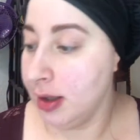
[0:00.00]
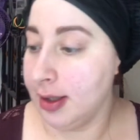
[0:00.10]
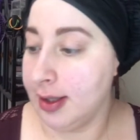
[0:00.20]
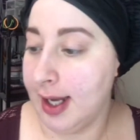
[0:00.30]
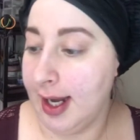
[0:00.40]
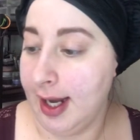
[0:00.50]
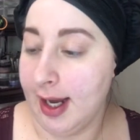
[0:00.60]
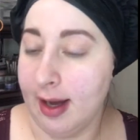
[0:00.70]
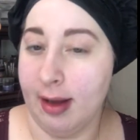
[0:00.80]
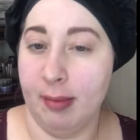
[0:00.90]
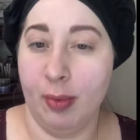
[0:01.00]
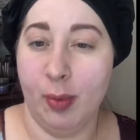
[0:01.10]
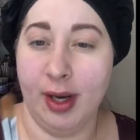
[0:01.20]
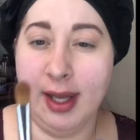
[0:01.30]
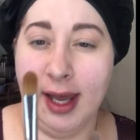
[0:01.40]
say,
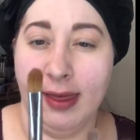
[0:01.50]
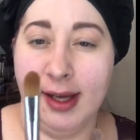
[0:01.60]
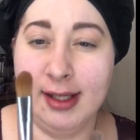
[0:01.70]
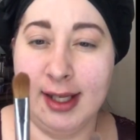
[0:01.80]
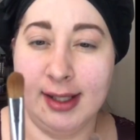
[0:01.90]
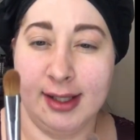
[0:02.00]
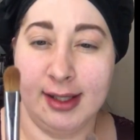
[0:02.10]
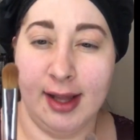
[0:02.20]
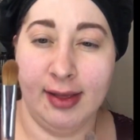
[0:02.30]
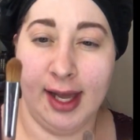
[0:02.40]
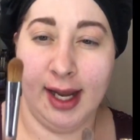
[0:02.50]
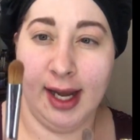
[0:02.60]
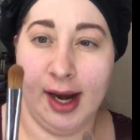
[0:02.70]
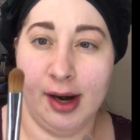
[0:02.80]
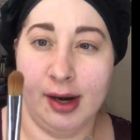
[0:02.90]
one like this that's a synthetic
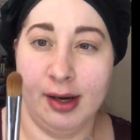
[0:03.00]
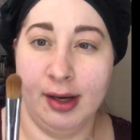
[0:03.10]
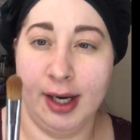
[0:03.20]
hair.